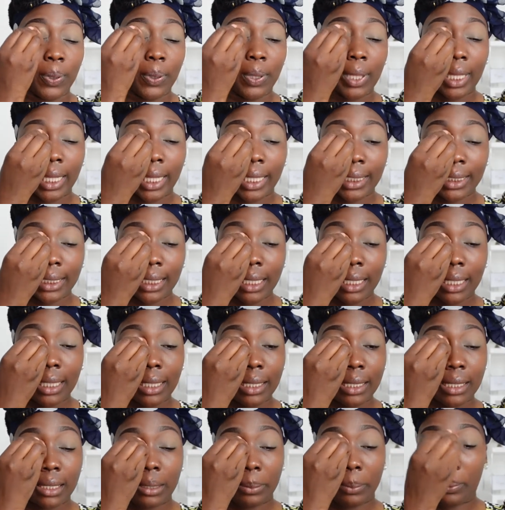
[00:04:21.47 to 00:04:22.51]

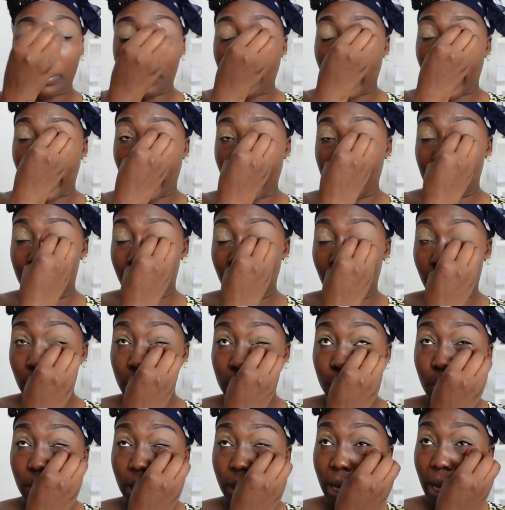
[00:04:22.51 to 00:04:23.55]
pleasantly surprised
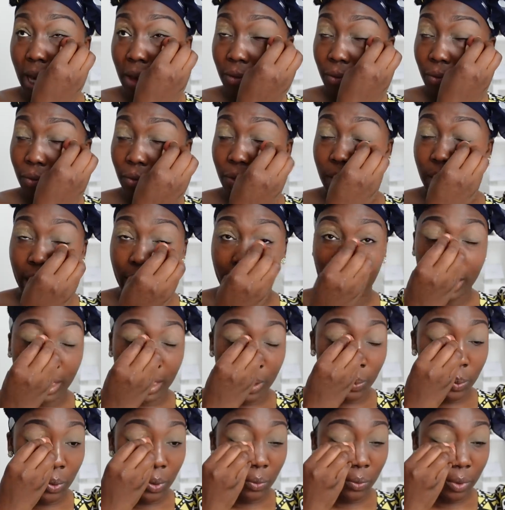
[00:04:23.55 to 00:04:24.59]
because we didn't have that
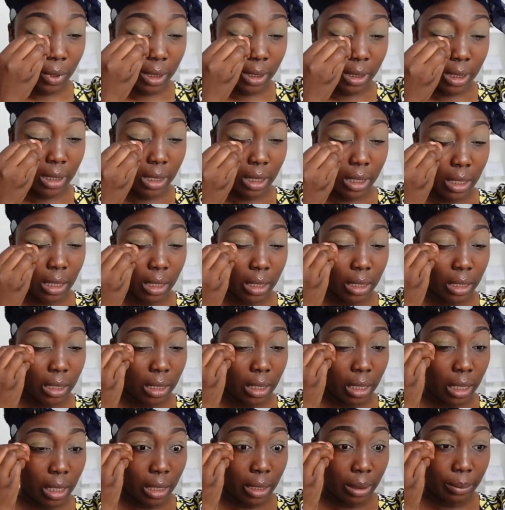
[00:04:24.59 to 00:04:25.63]
experience
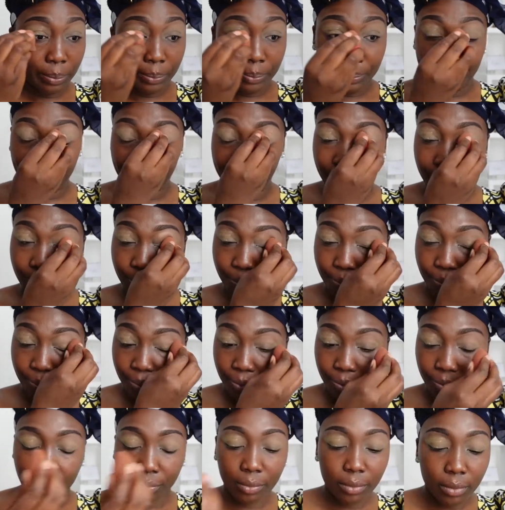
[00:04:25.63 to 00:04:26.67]
in um,
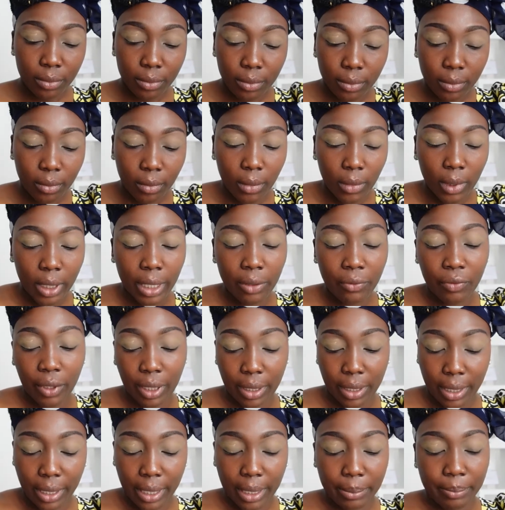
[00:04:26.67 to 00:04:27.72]
in
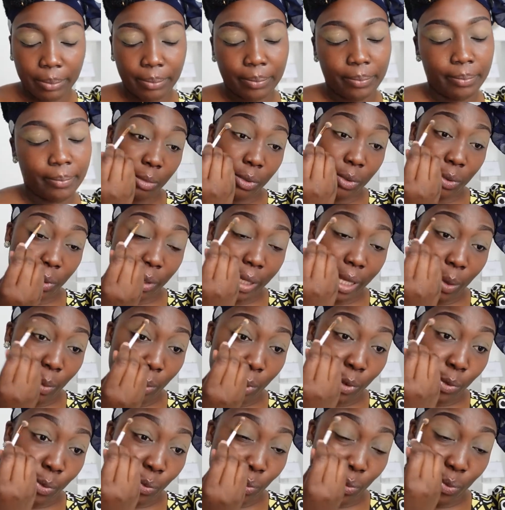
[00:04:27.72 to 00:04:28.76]
Vietnam. So that
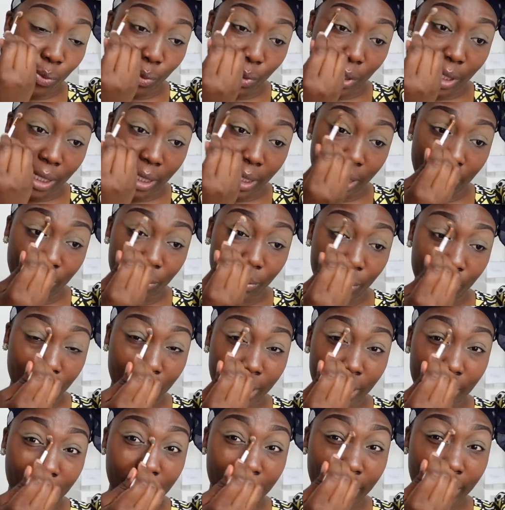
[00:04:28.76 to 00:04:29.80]
was really,
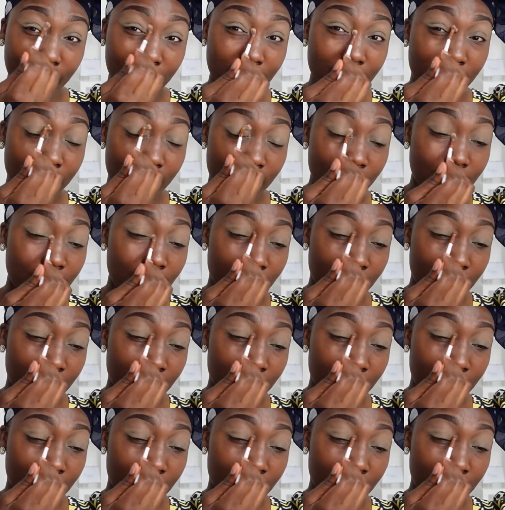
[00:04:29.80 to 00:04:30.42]
really nice.